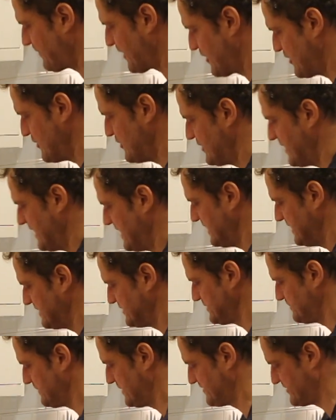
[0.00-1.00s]
Good
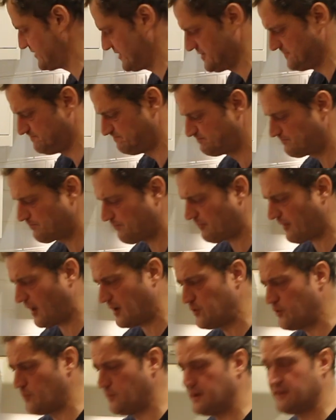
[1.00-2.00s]
English mustard. I
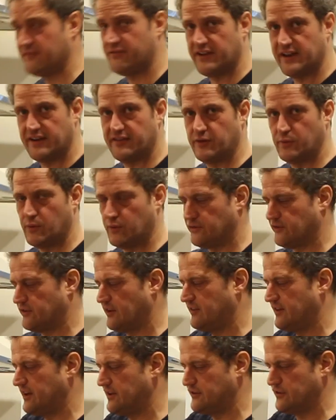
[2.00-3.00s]
normally veer towards the
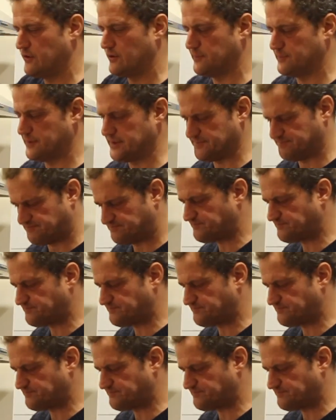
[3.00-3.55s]
Dijon, but